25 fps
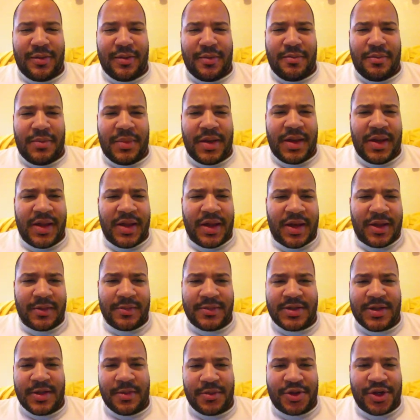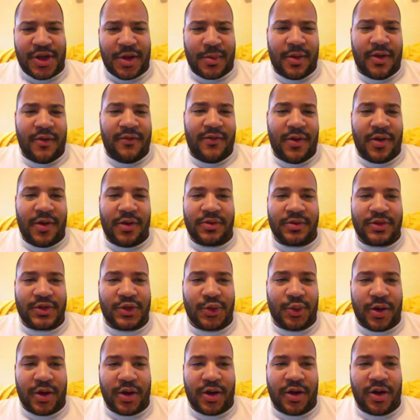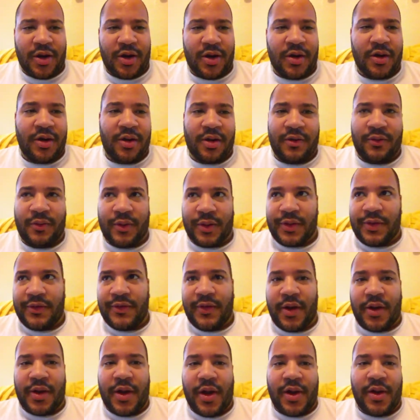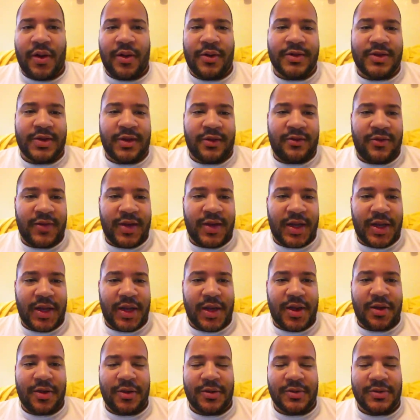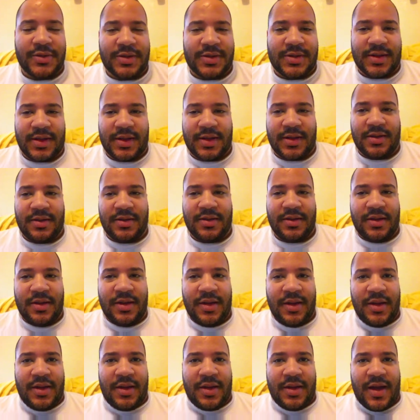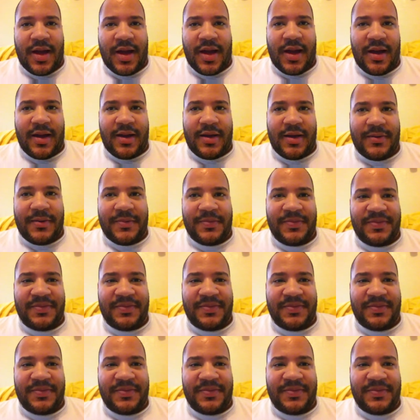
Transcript: media consumption on my phone, Twitter with photos and videos, and uh,